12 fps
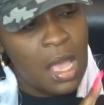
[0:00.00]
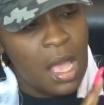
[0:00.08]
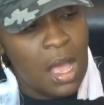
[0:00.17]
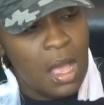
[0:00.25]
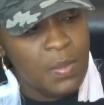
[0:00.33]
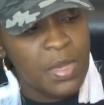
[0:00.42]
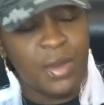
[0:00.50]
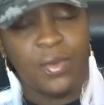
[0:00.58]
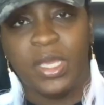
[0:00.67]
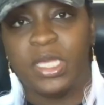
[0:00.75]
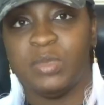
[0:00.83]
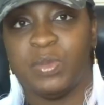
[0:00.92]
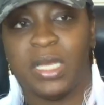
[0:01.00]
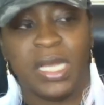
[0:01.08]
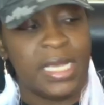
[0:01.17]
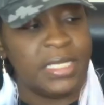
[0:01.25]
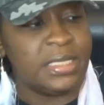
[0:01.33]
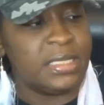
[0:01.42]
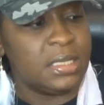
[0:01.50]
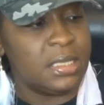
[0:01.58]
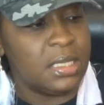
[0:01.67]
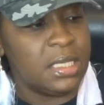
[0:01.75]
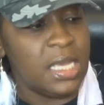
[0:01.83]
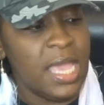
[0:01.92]
um, earrings because
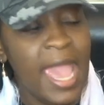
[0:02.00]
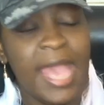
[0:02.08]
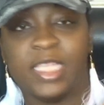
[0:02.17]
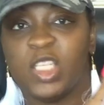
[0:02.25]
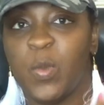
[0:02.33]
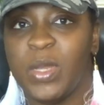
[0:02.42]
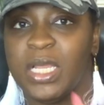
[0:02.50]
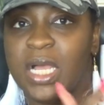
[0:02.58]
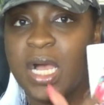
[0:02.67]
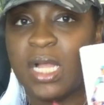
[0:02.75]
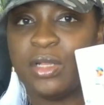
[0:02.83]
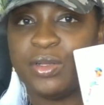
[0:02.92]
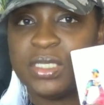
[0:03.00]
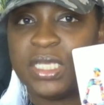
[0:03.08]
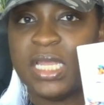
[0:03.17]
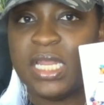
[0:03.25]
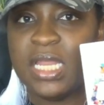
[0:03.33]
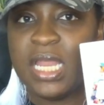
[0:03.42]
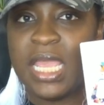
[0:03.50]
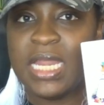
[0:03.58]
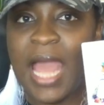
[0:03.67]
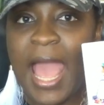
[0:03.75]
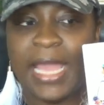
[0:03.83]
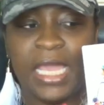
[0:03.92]
it has so many colors in it and
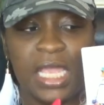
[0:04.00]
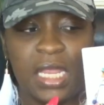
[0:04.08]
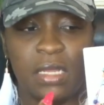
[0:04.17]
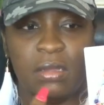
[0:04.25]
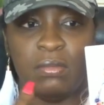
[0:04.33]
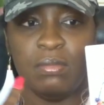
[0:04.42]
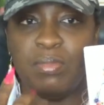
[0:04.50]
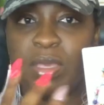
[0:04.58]
I can